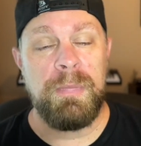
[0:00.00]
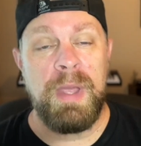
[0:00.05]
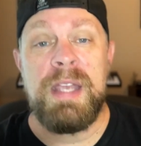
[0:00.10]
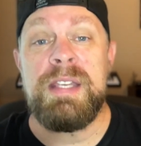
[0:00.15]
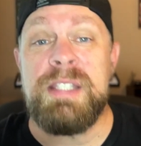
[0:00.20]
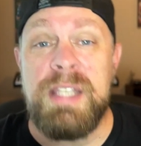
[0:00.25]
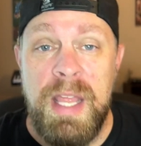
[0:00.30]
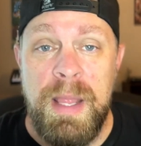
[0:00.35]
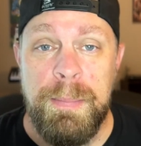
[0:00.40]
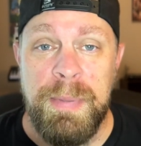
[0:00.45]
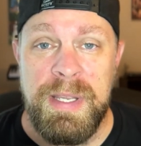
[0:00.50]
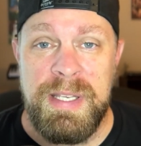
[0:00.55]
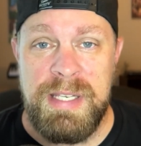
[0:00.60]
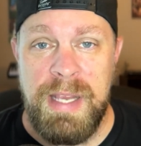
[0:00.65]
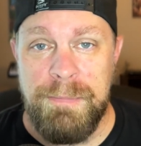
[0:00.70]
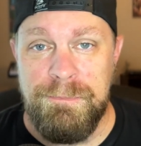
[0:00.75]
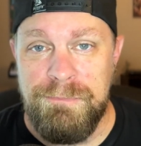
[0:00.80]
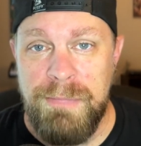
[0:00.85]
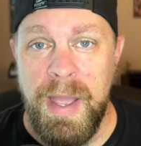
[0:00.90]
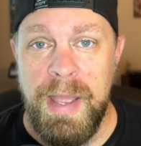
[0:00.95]
I say that because
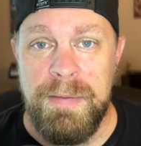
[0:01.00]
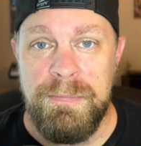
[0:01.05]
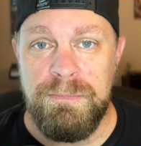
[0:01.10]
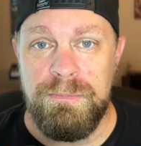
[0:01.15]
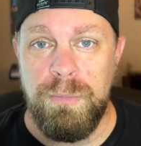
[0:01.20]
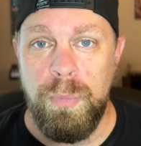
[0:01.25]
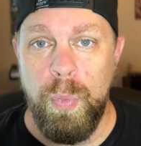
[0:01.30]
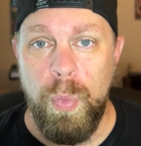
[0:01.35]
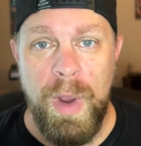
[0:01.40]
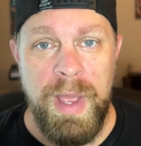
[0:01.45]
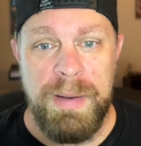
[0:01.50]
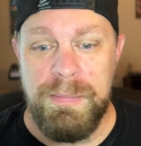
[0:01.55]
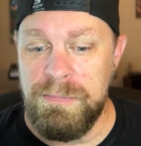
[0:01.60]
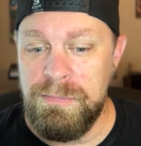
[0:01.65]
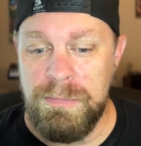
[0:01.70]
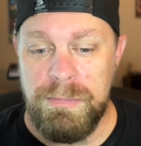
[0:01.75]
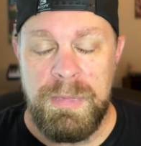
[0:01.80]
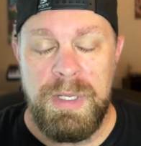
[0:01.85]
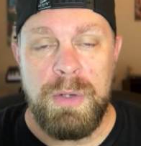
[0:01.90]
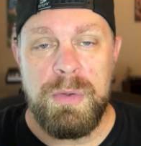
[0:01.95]
I, I went,
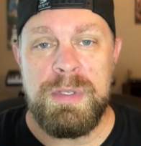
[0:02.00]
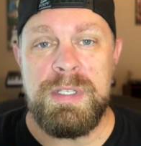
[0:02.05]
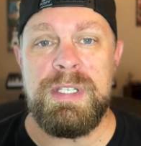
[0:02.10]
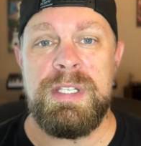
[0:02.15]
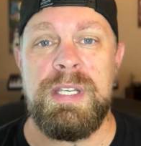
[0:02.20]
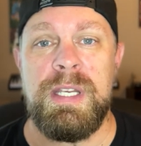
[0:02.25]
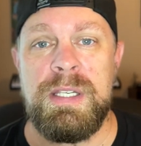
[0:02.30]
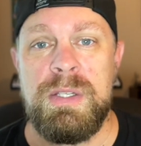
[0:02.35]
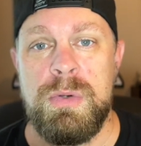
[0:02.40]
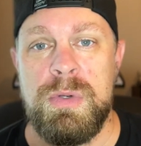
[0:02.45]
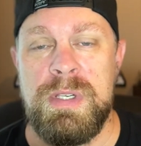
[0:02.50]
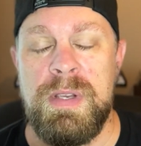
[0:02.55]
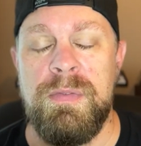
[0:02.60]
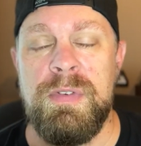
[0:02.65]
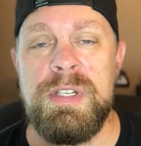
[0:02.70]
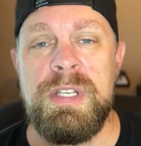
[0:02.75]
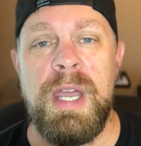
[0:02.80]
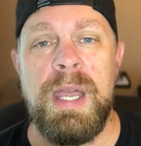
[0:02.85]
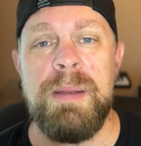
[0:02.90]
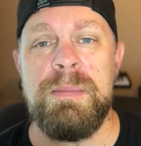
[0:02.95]
you know, six or
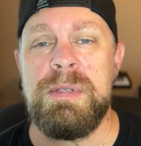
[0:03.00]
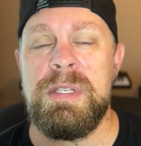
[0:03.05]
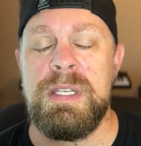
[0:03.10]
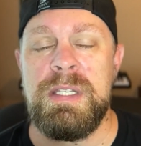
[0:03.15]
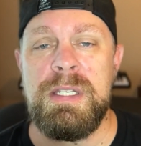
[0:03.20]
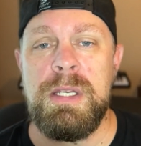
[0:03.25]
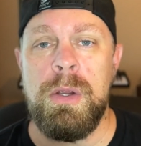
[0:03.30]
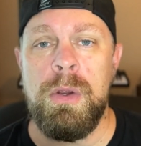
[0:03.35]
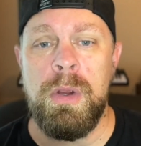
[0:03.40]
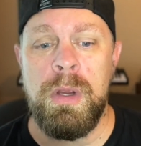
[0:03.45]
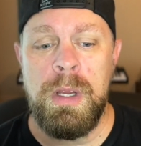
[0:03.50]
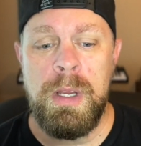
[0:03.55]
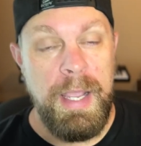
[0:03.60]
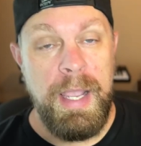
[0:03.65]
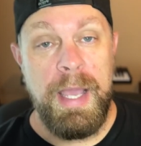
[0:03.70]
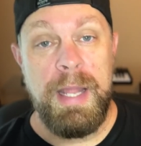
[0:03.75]
seven times this year.